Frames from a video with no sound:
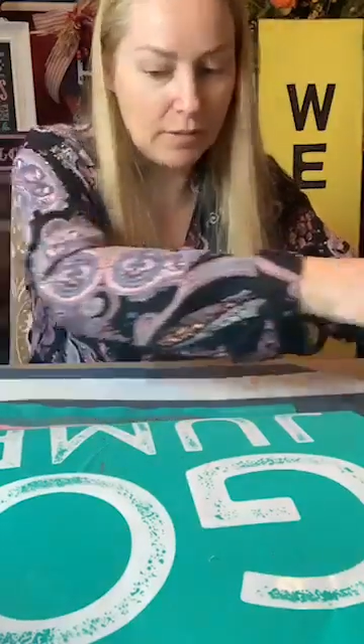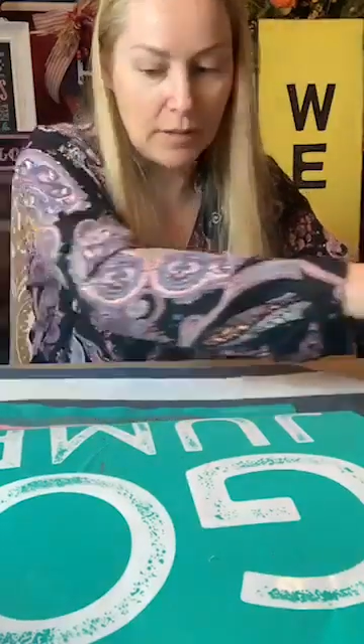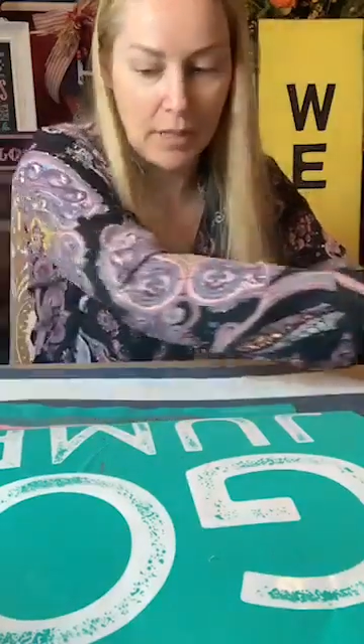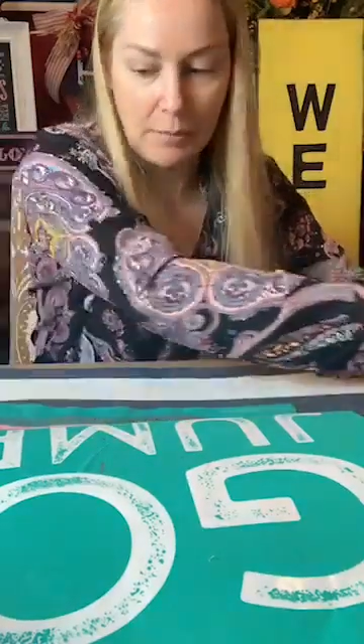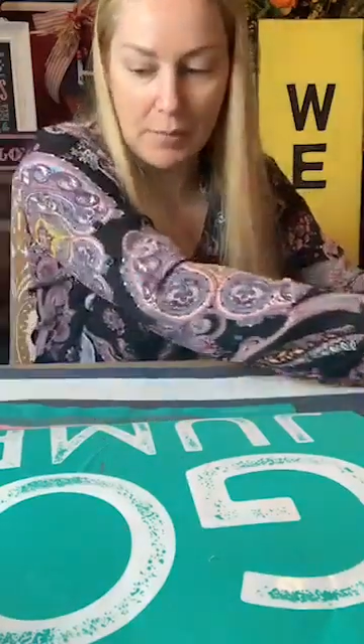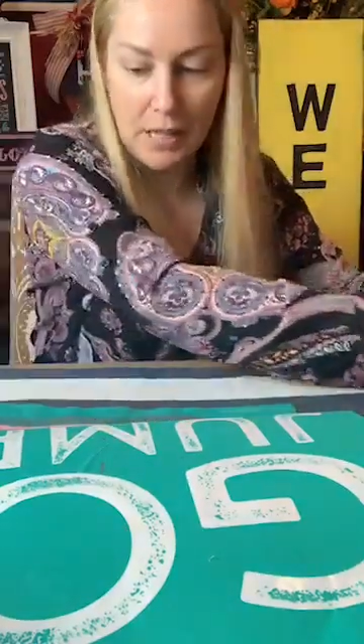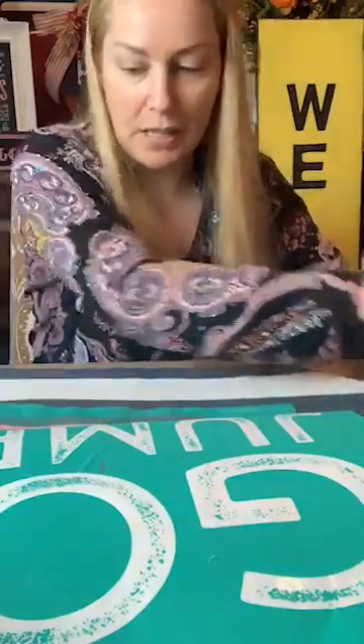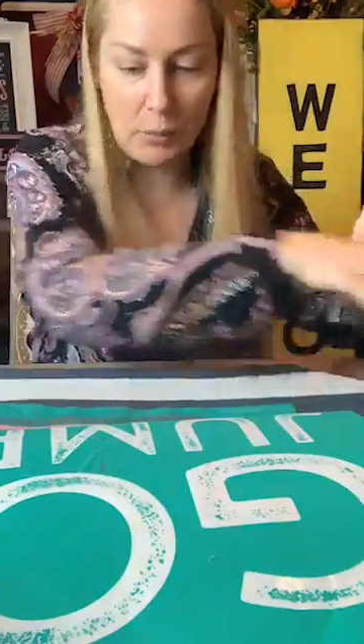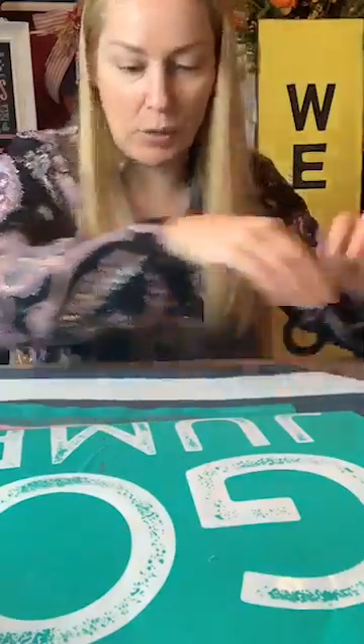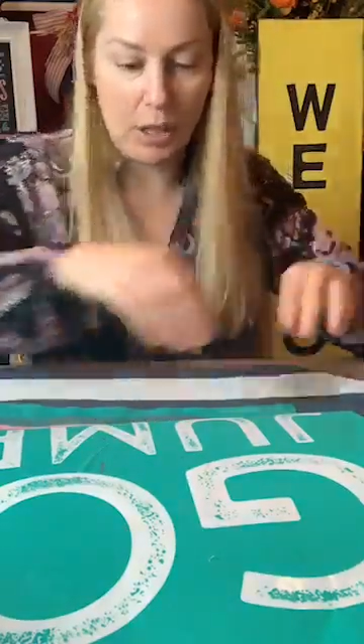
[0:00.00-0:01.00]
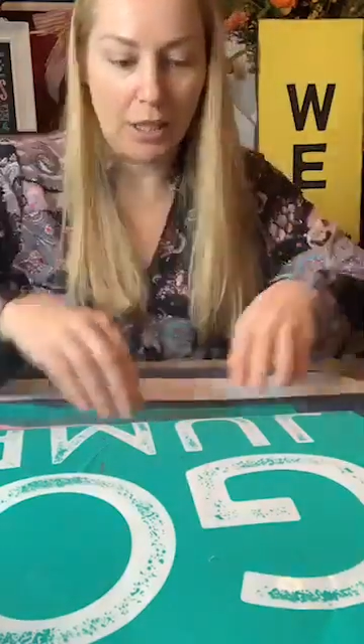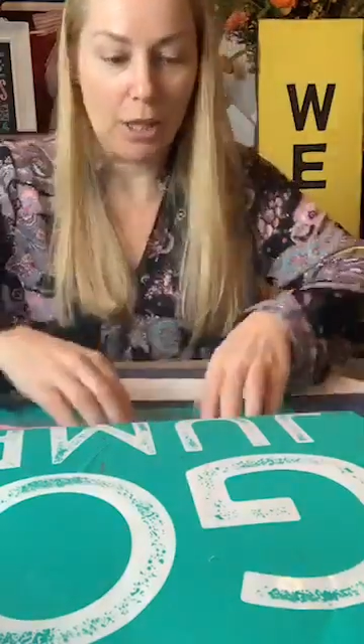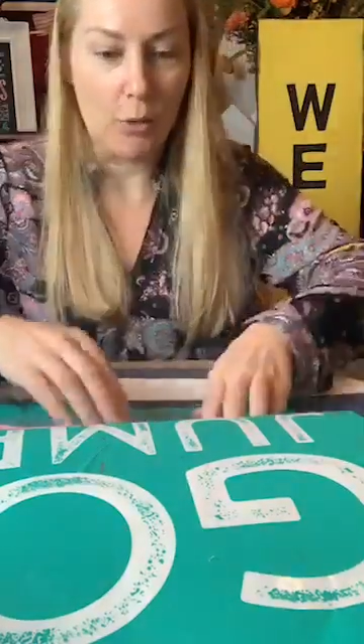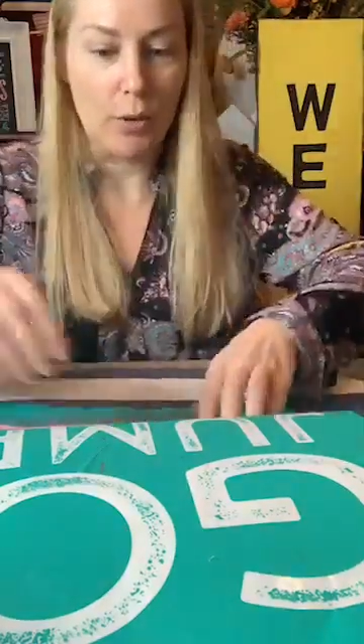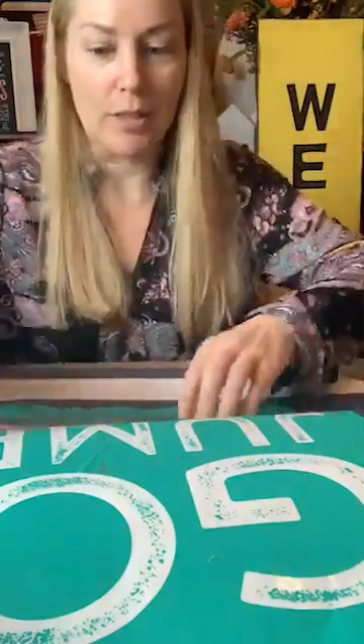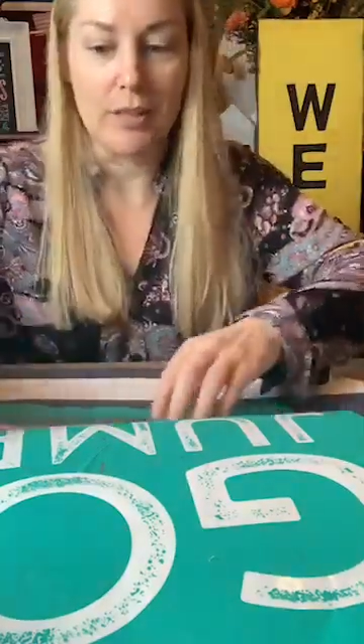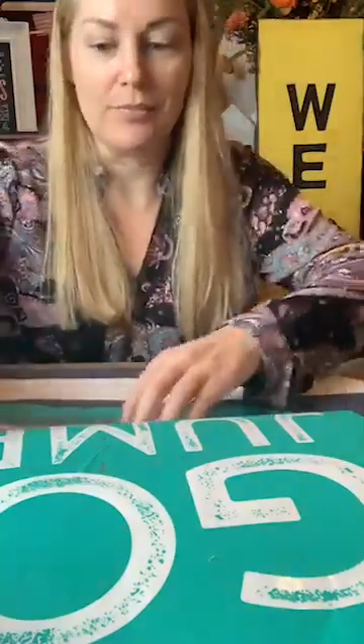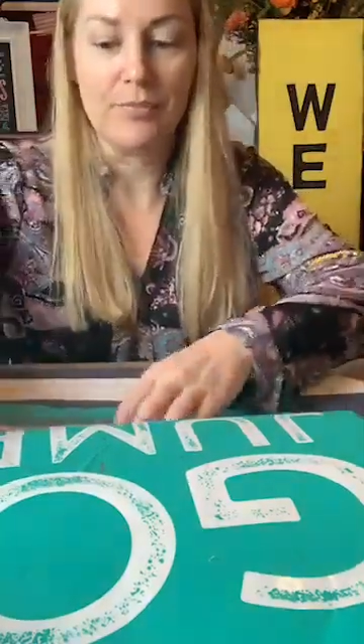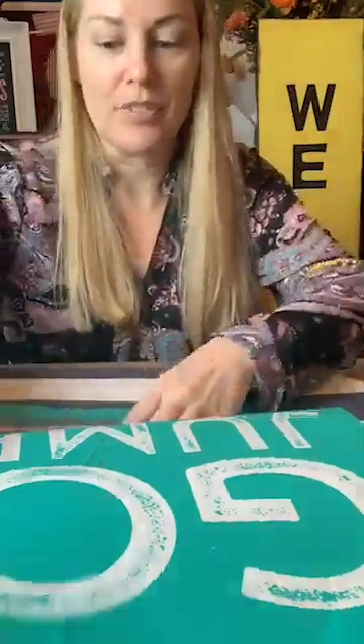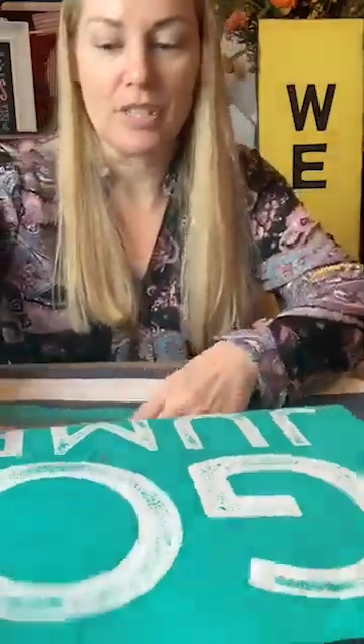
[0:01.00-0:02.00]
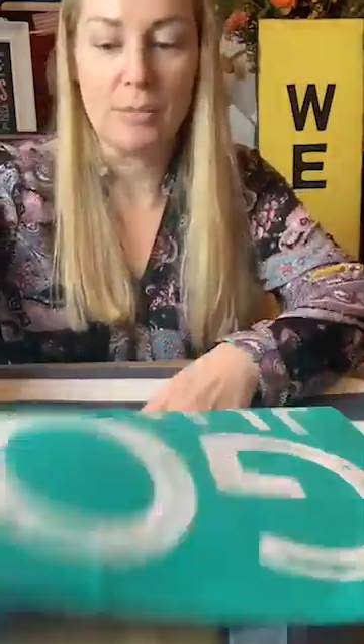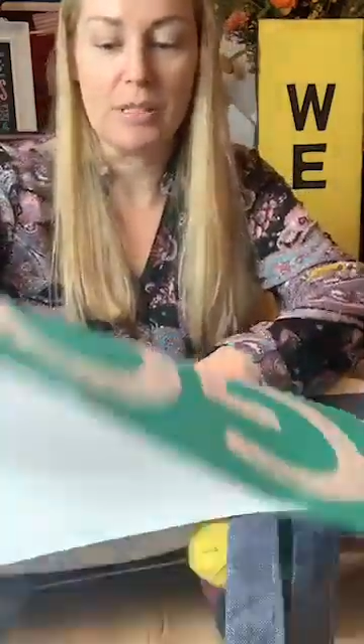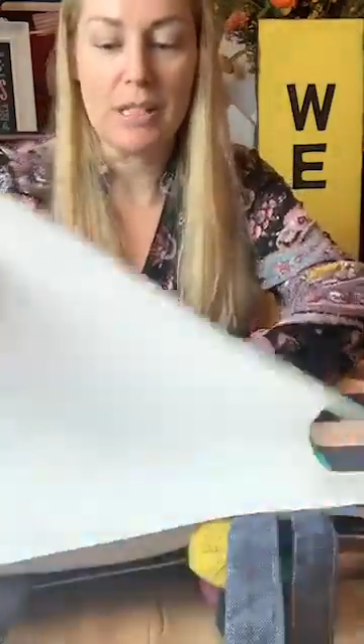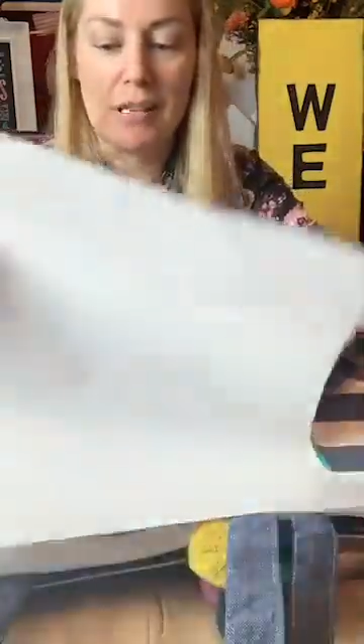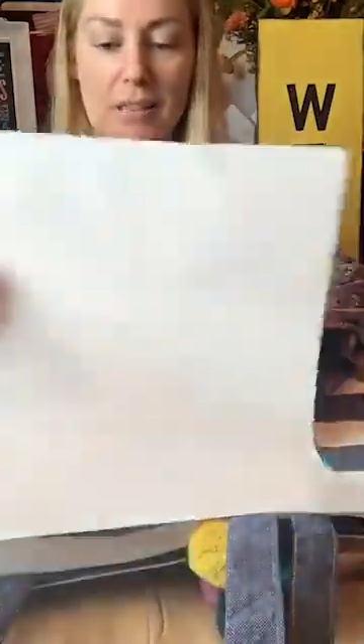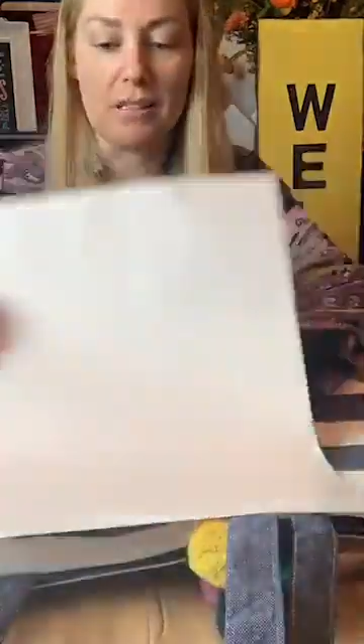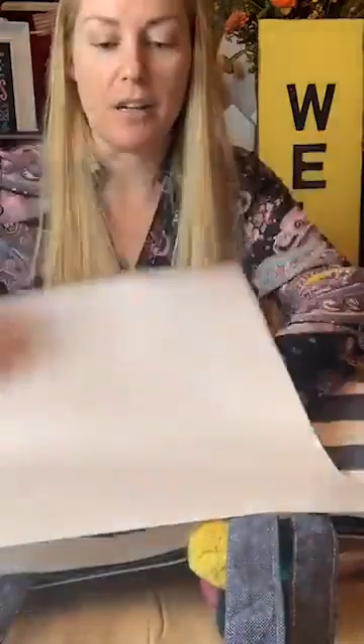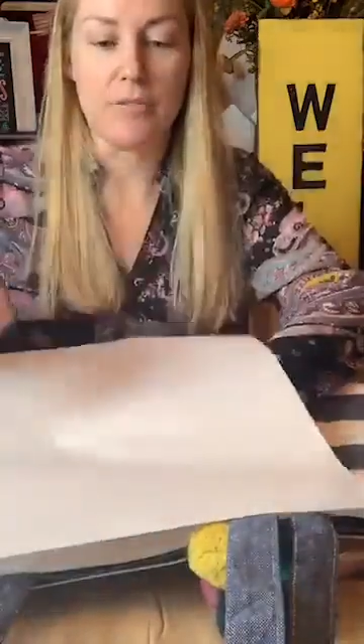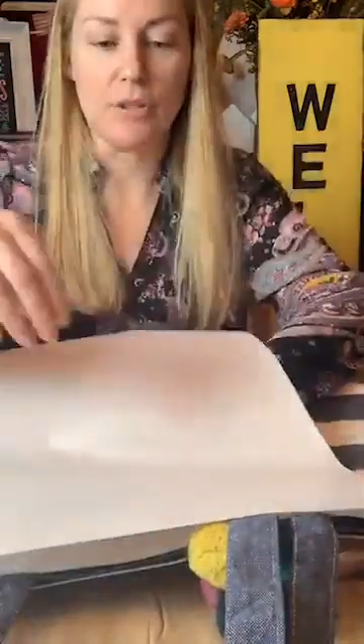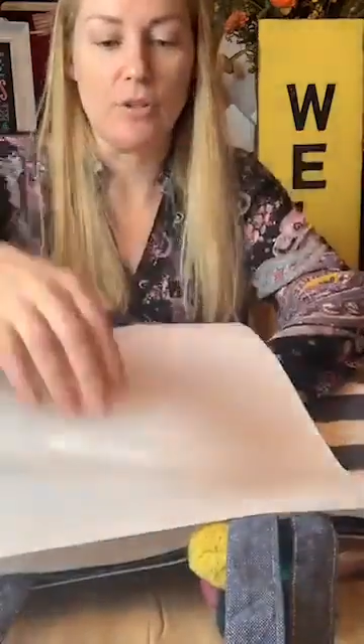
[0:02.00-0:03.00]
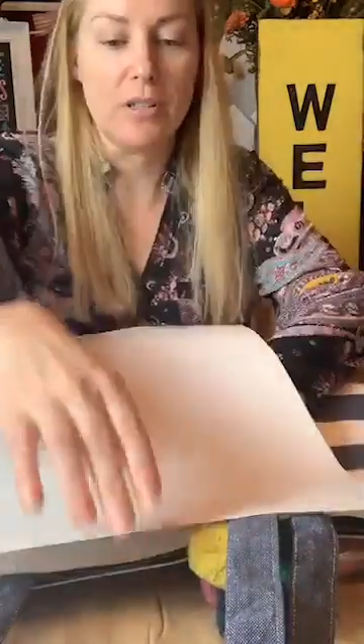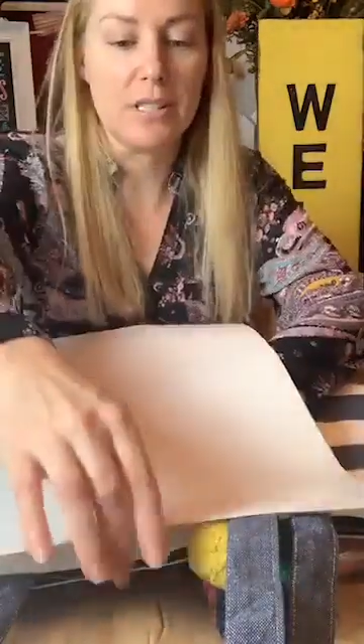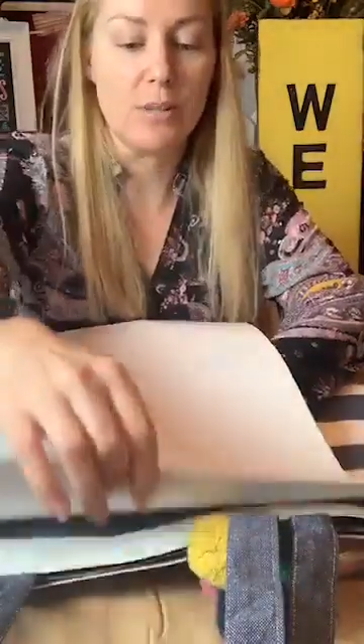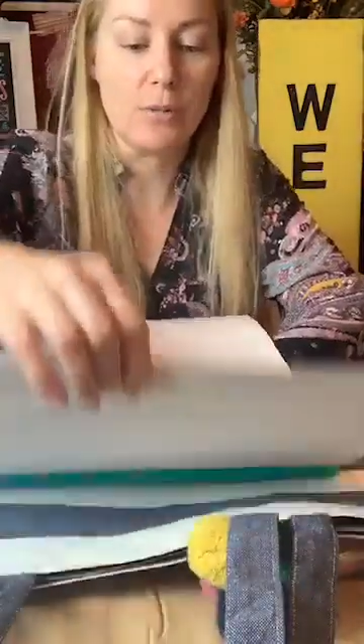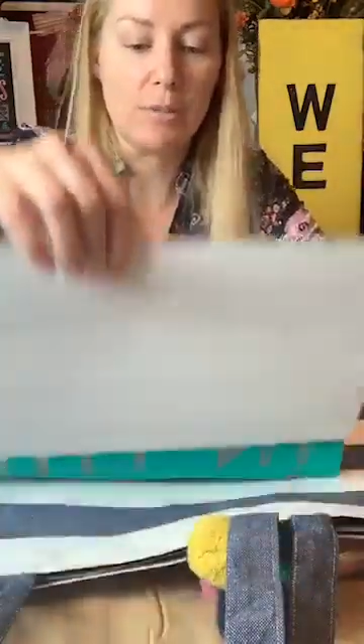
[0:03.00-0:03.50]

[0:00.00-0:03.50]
I'm thinking we're gonna go with it. So let me take this off so you can see what I'm